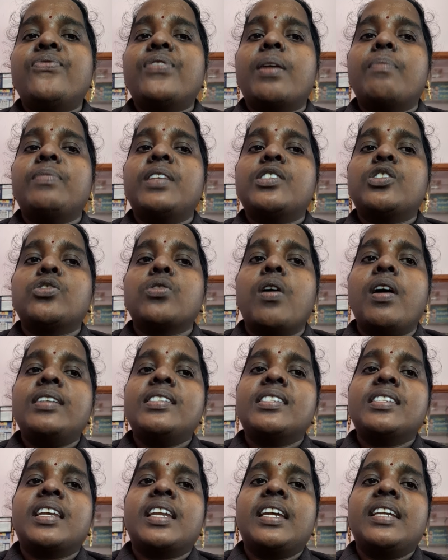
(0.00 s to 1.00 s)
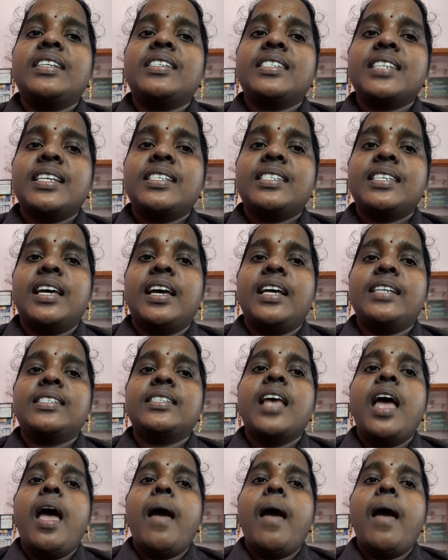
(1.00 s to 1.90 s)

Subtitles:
from the start screen such as